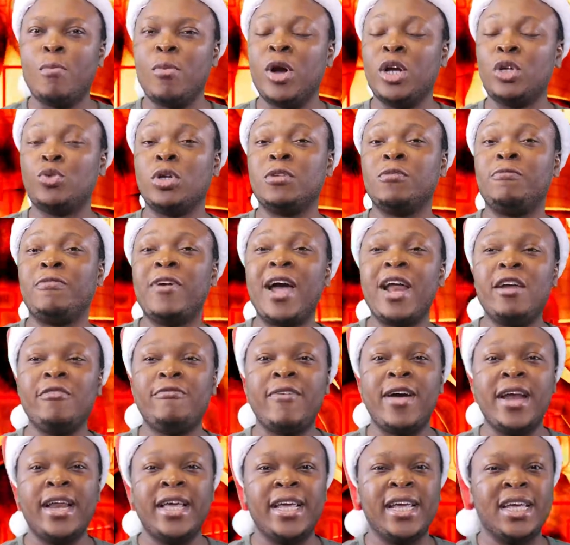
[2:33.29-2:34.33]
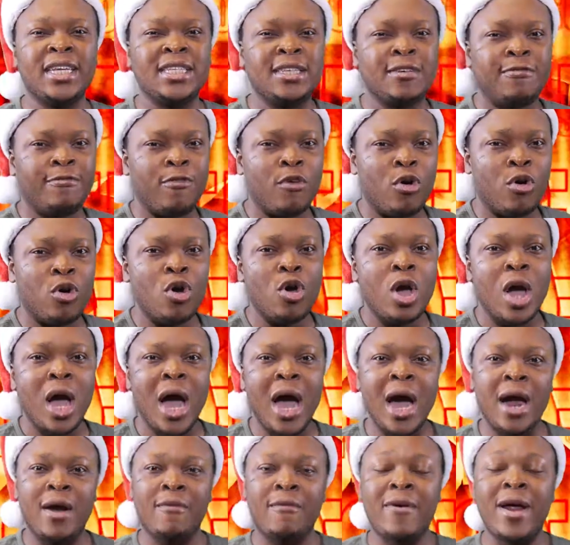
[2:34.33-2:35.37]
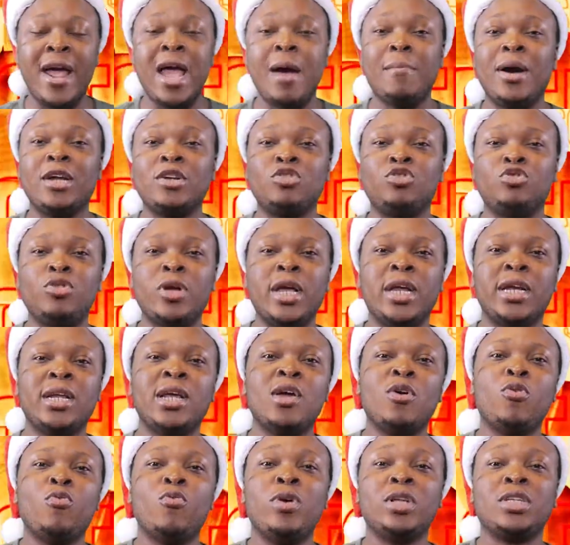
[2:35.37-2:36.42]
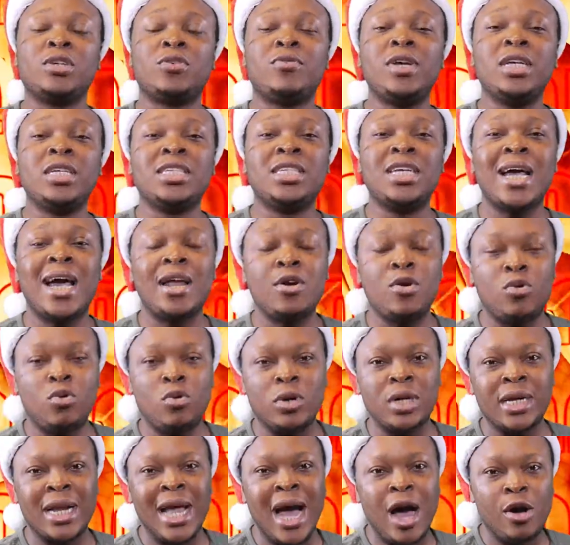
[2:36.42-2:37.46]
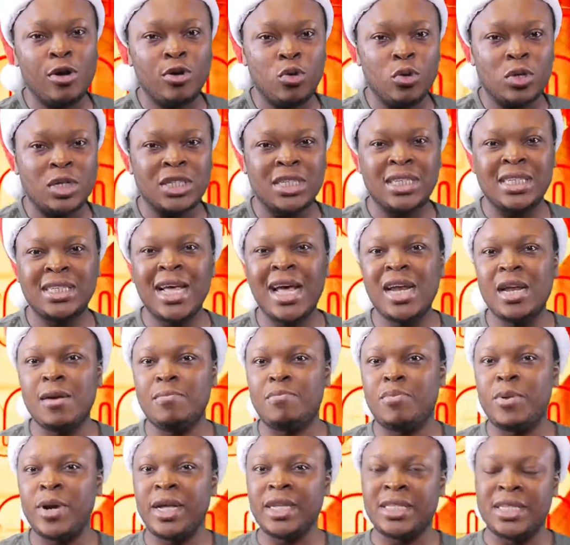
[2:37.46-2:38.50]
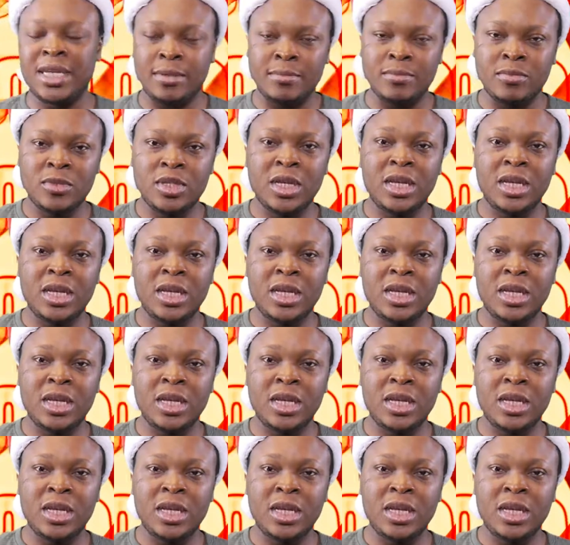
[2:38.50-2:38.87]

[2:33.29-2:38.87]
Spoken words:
but it was very easy for Real Madrid, with Cristiano Ronaldo celebrating